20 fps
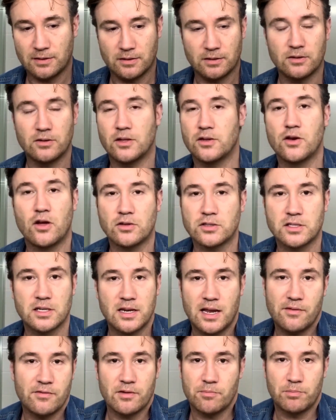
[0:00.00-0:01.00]
the knots are
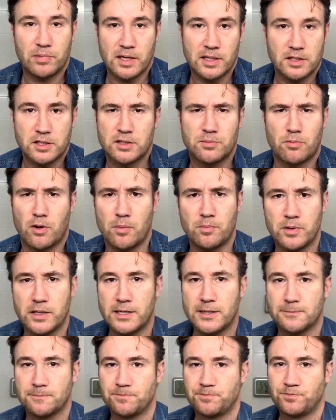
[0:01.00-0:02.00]
never bleached properly.
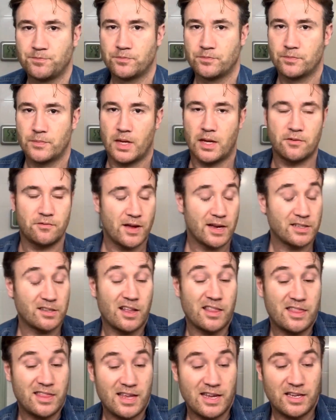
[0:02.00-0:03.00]
In fact, I
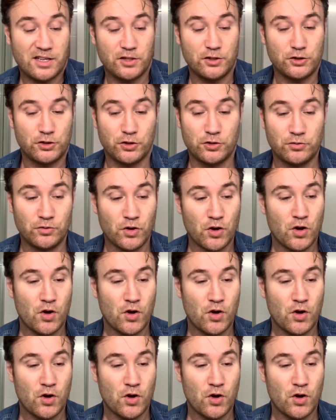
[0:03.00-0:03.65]
think you should